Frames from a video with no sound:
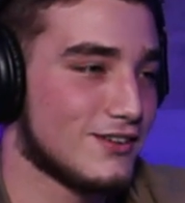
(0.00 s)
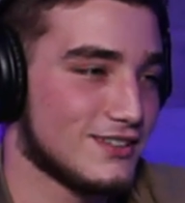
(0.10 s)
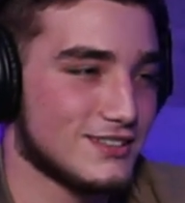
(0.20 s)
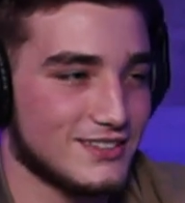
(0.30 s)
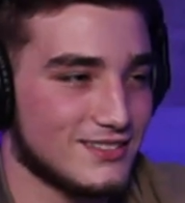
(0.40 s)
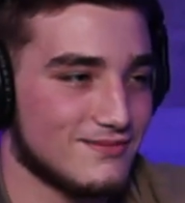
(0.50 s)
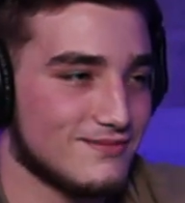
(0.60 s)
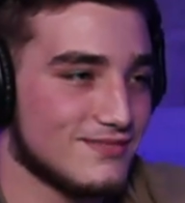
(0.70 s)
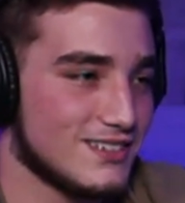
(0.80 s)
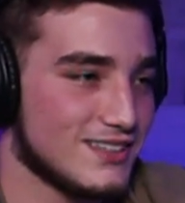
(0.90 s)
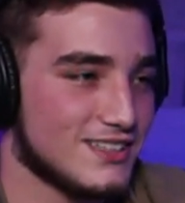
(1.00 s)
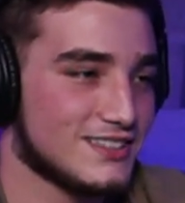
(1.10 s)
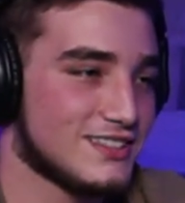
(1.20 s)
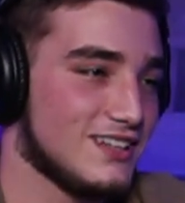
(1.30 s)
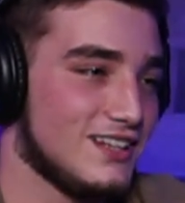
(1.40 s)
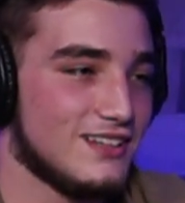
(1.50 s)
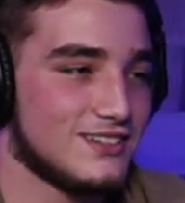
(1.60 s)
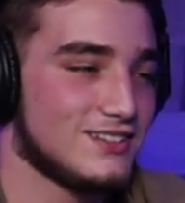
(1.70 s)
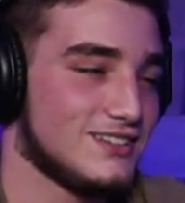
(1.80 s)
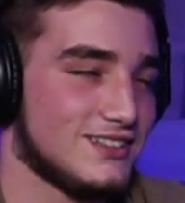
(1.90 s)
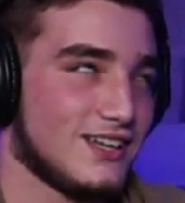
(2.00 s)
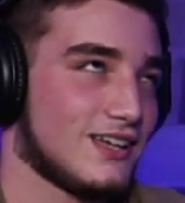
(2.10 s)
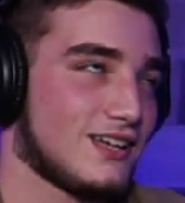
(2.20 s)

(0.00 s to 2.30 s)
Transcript: You know, he's like, he's still a little.